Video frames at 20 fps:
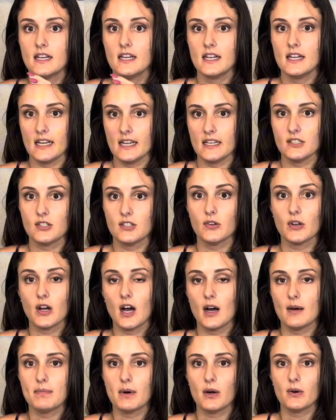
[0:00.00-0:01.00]
into
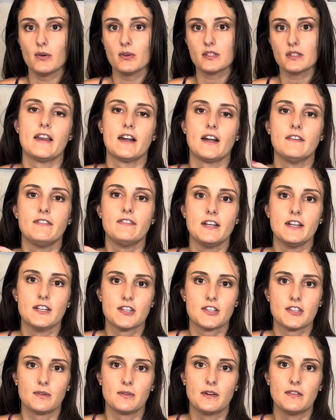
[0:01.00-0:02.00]
compost, and I'll finish
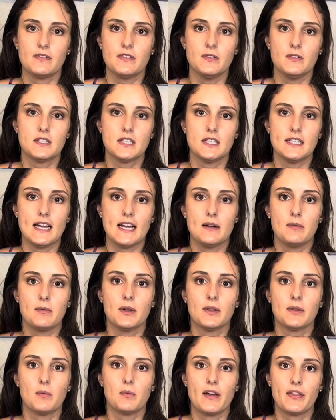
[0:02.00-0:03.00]
the review today
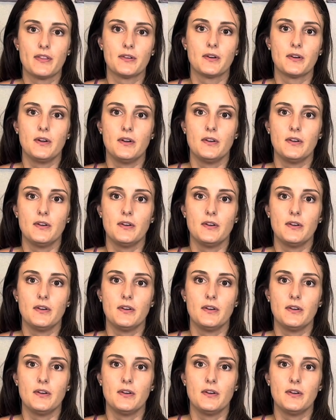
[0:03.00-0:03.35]
with whether or